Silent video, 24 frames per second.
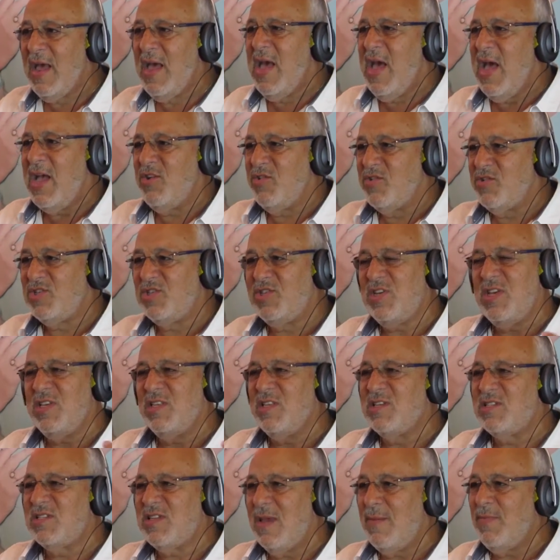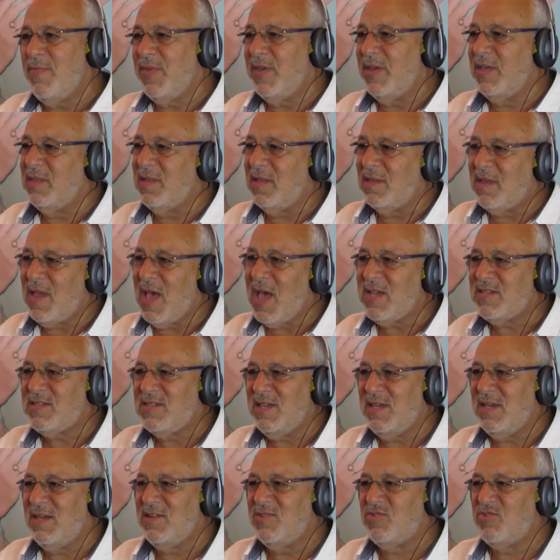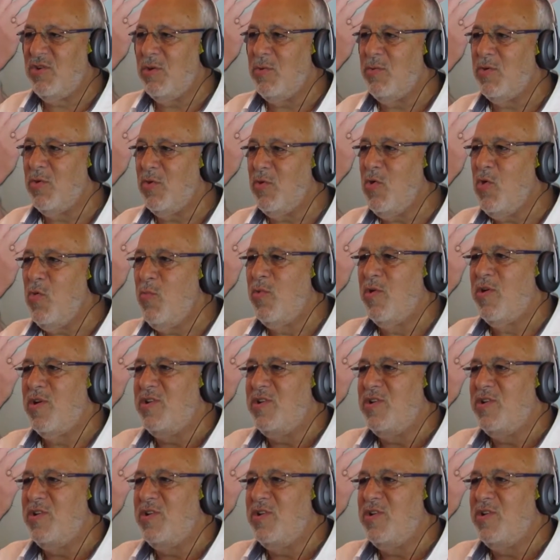And you're seeing the same thing in the taxi industry with Uber.